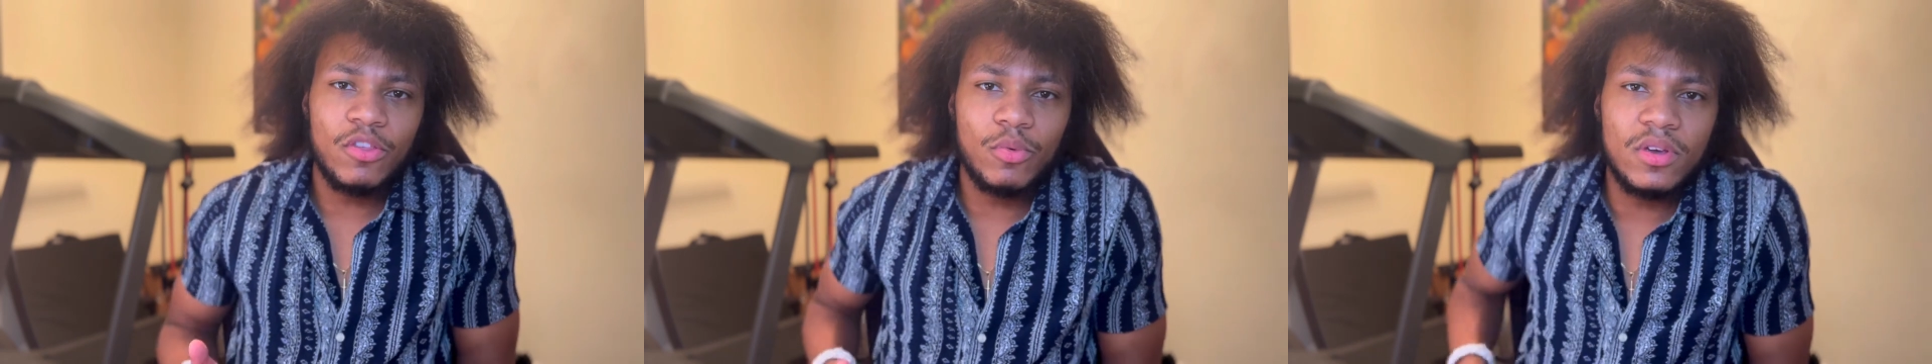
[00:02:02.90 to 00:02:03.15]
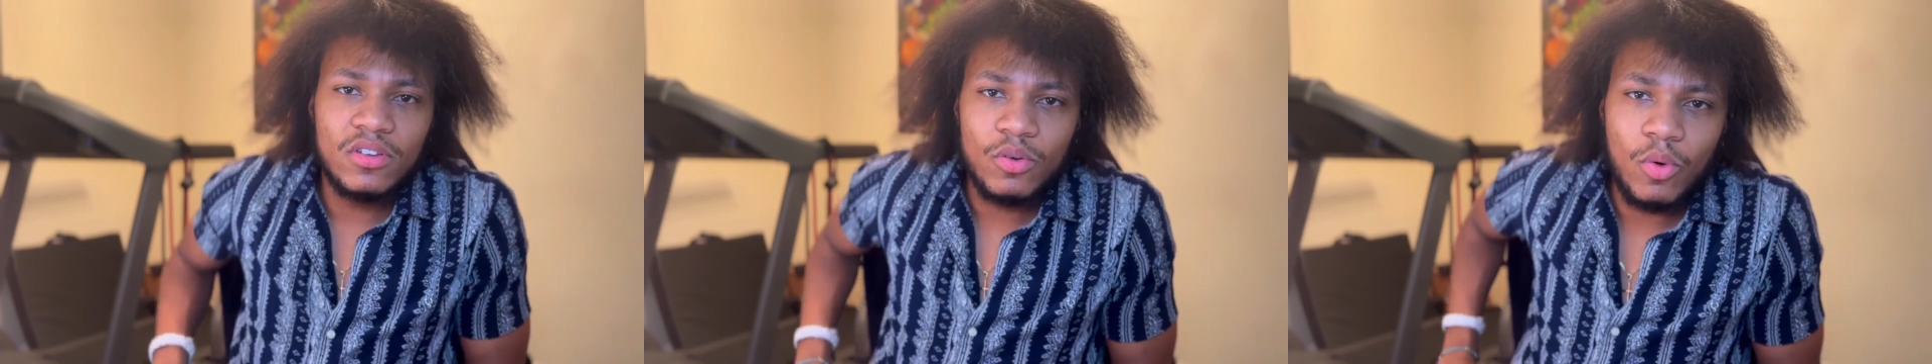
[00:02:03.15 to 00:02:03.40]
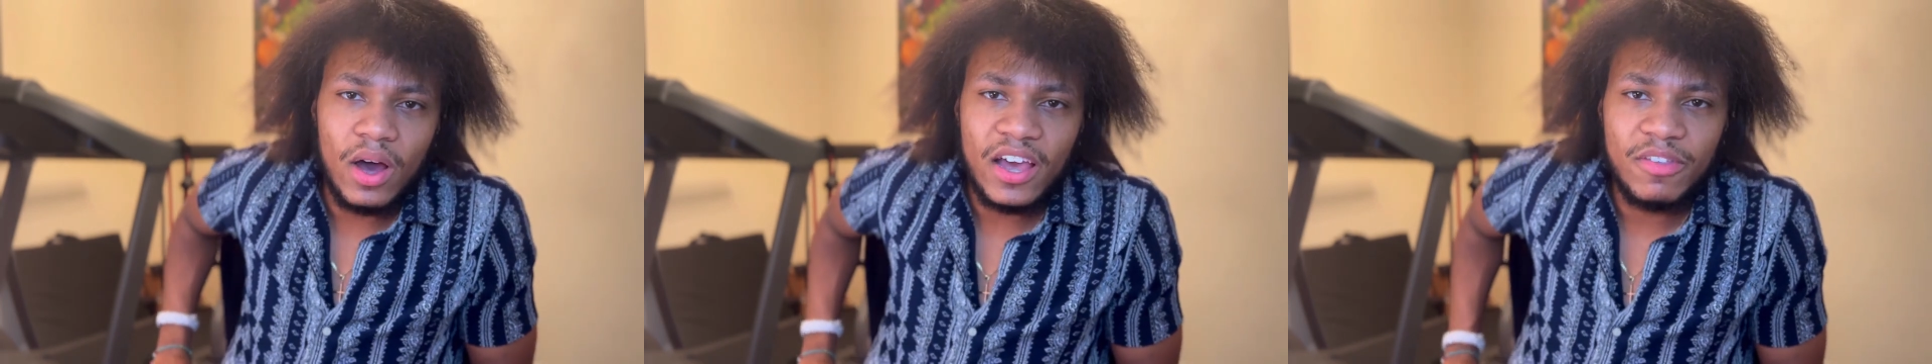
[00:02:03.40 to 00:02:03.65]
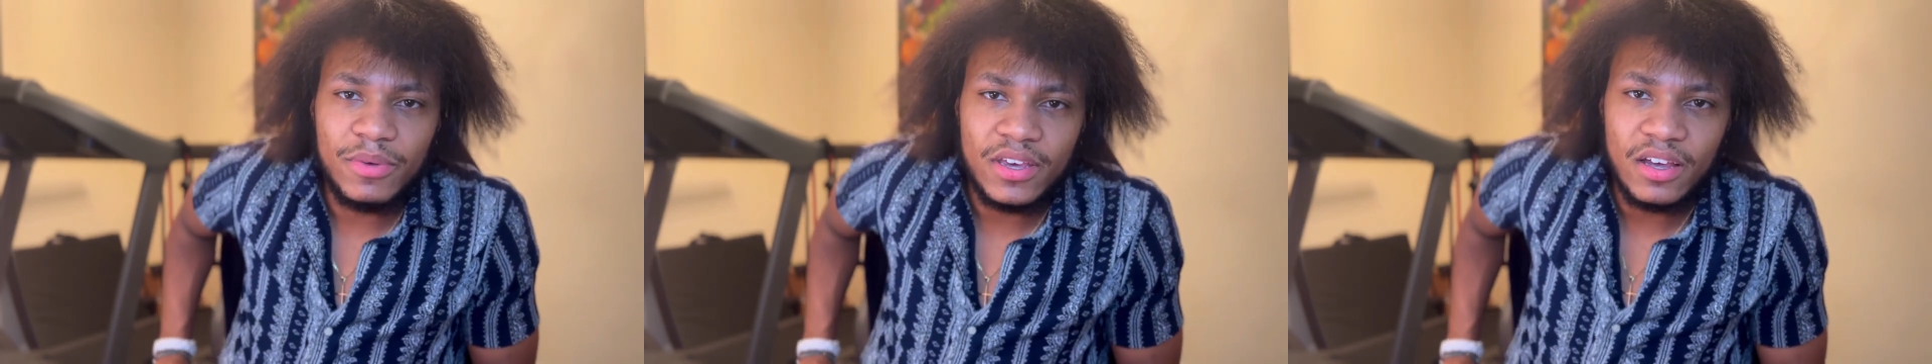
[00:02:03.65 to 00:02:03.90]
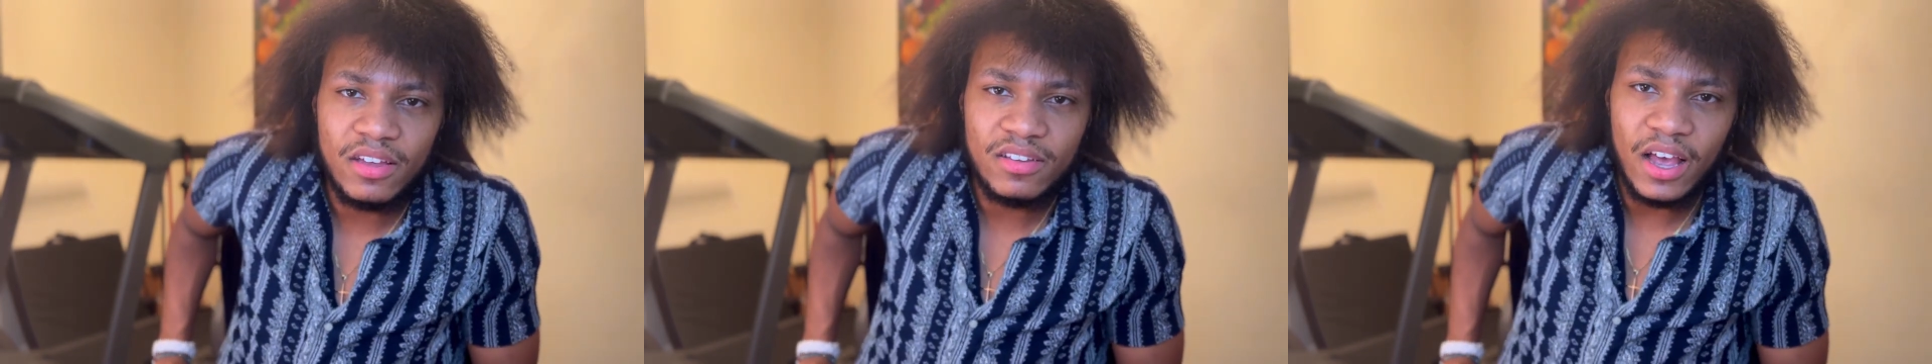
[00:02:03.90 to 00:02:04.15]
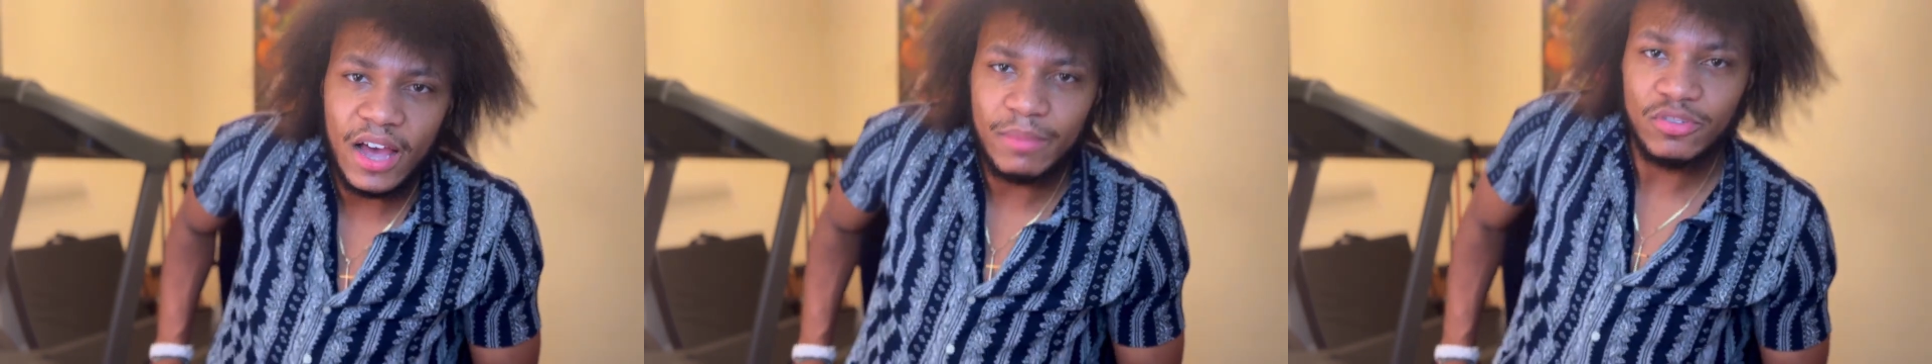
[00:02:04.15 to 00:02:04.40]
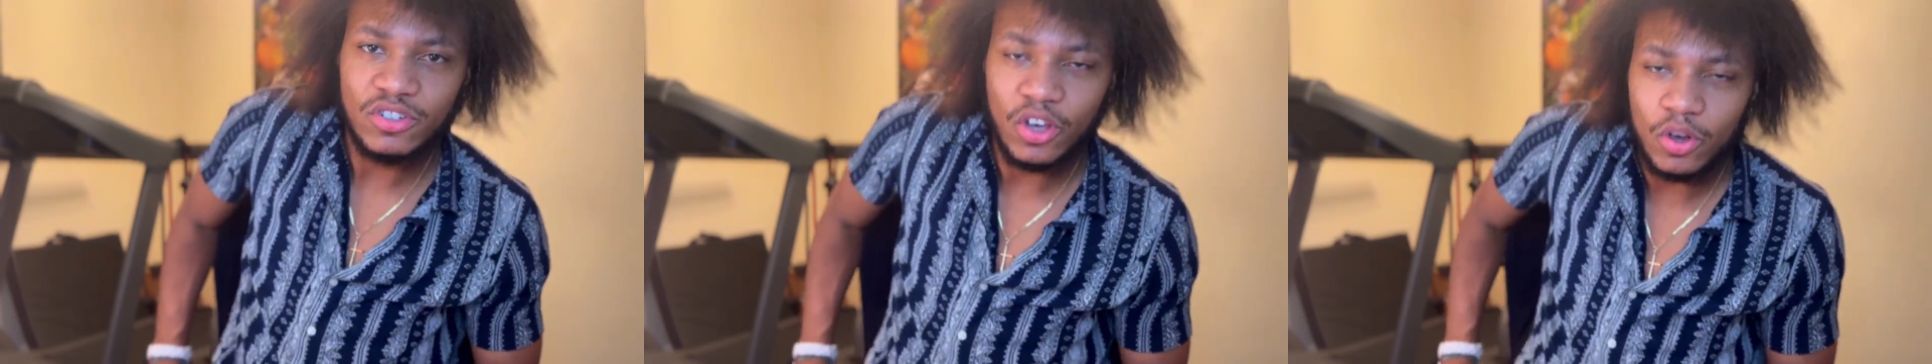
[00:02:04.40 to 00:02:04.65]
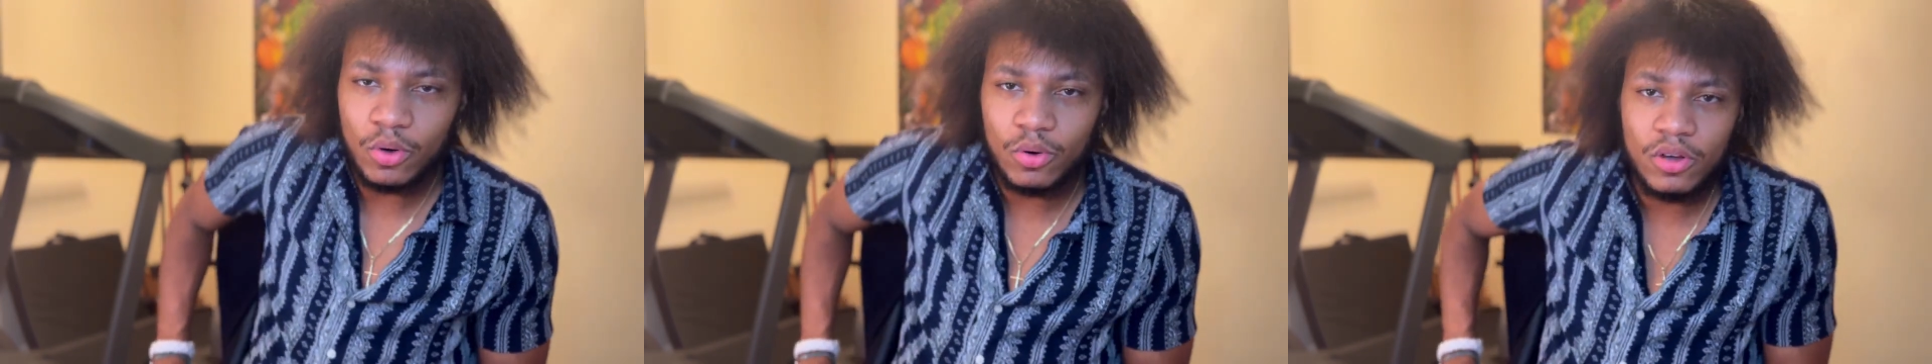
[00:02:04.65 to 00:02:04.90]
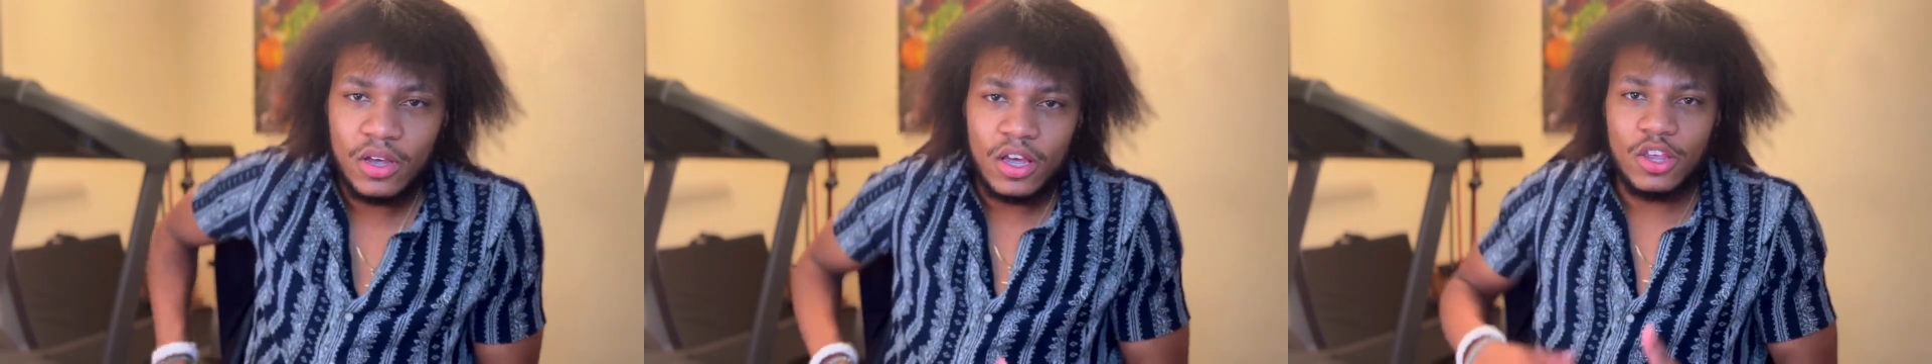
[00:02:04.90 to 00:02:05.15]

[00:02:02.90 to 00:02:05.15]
the reason why is because I'm so